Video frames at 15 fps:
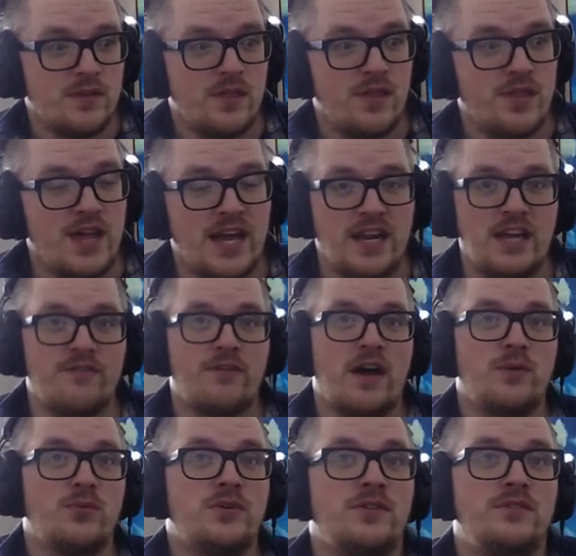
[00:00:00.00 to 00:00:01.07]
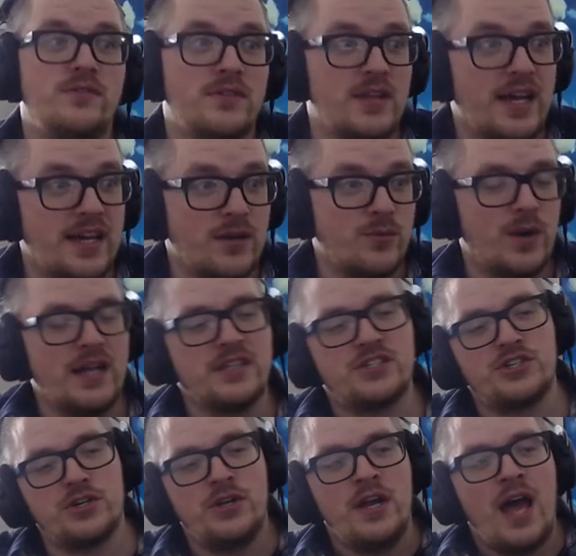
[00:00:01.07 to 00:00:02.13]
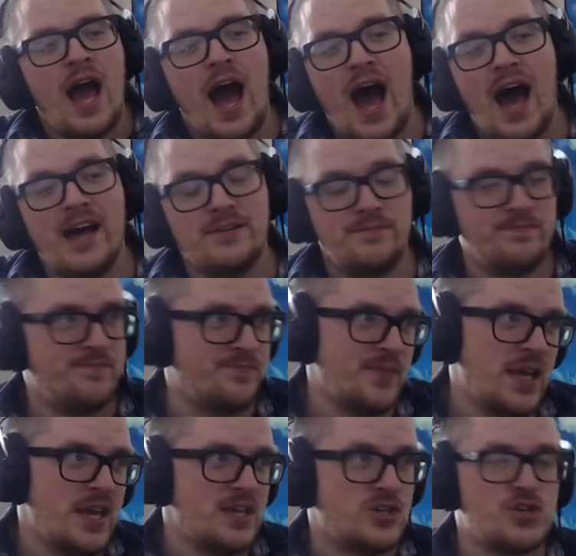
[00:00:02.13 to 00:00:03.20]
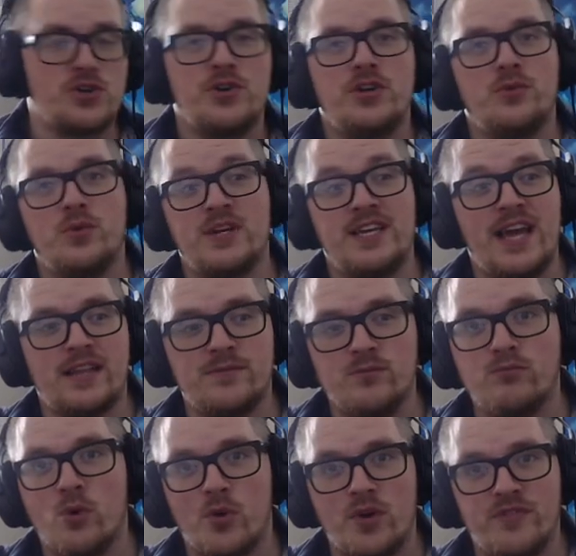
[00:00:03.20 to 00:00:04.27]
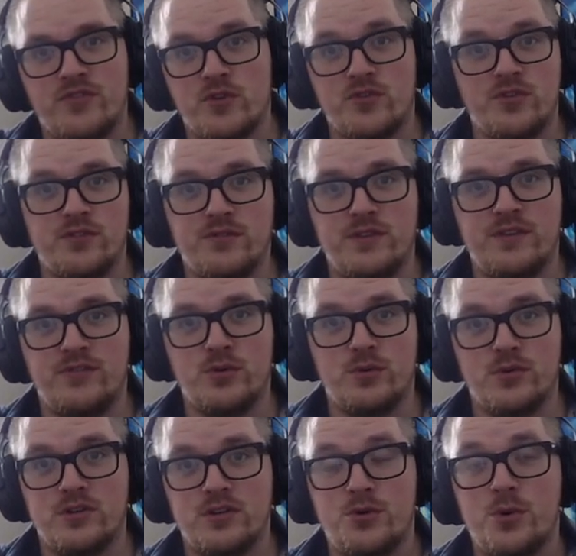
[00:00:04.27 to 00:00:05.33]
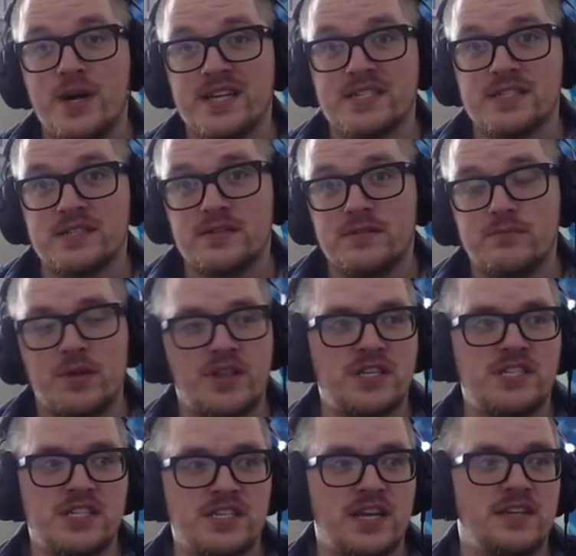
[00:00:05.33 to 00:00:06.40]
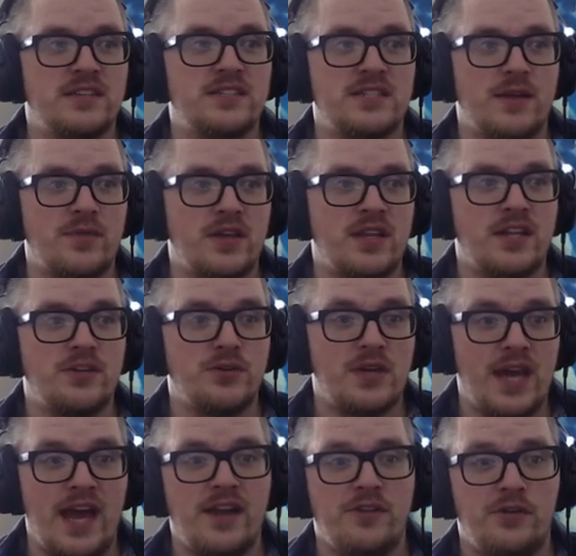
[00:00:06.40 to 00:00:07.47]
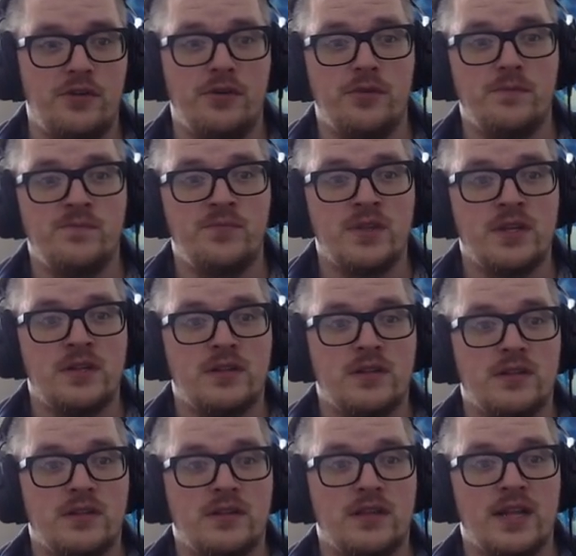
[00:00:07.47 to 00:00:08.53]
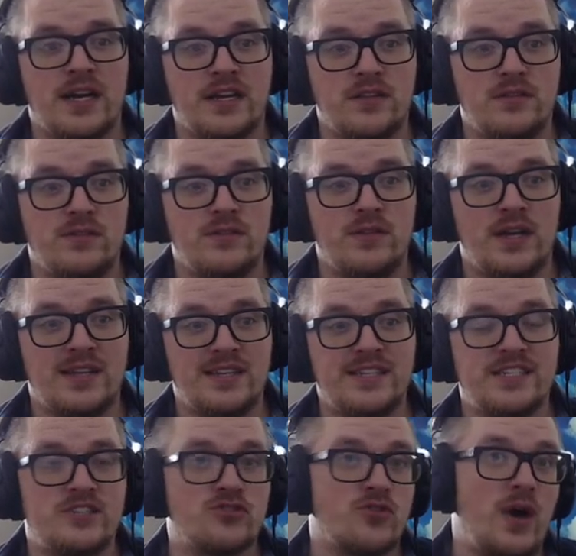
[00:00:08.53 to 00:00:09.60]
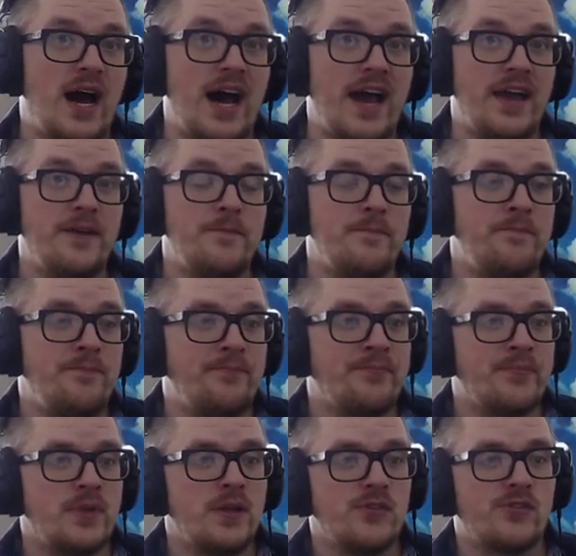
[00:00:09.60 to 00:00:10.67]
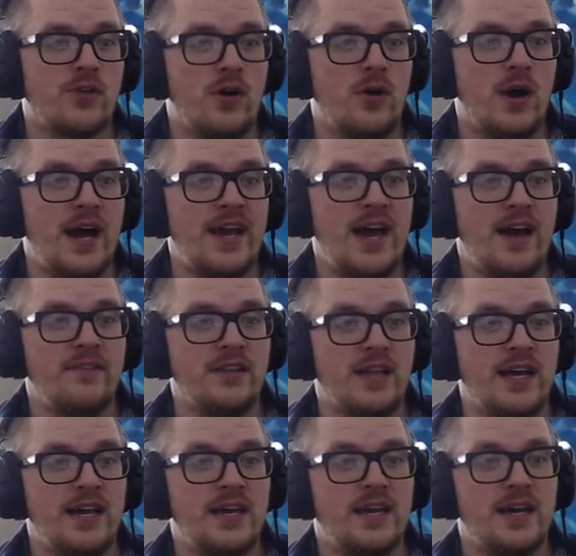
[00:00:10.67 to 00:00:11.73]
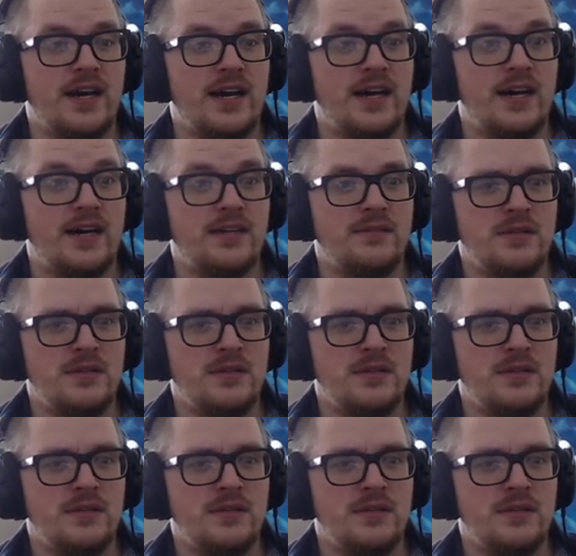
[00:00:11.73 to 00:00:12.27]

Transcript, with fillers: than if I would, like, well, sure, I, sure you would get more if you were, if you would quest, but this is uh, something that you can do, like, at least try. So I have, like, uh, uh,